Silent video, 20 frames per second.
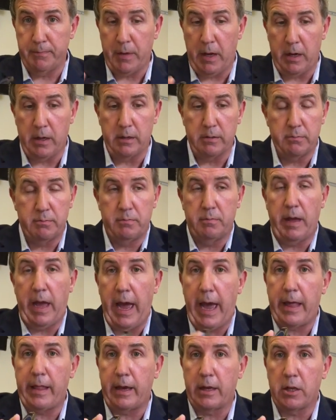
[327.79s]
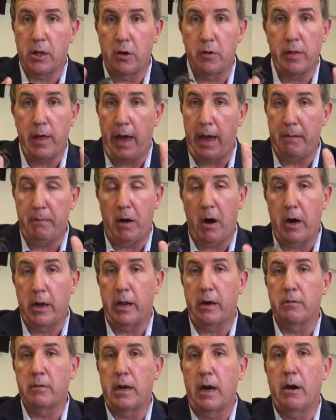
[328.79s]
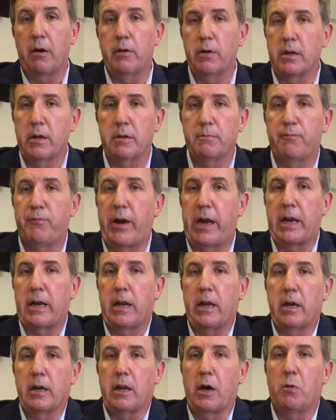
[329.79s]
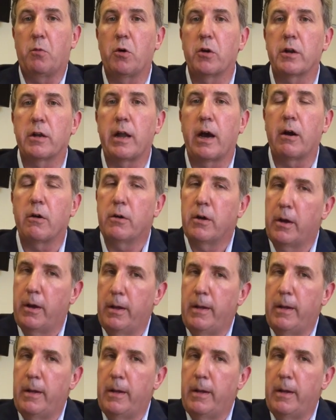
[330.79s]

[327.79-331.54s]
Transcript: And how they do that, I don't know, and frankly, I don't want to know.